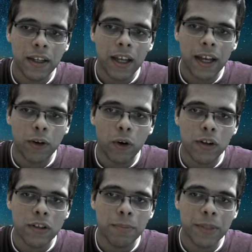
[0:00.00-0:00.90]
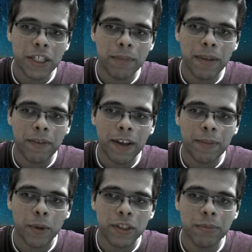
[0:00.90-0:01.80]
and also bishop b5
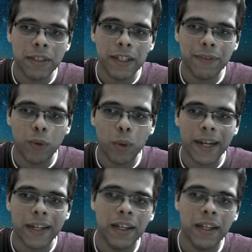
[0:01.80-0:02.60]
possibility for white.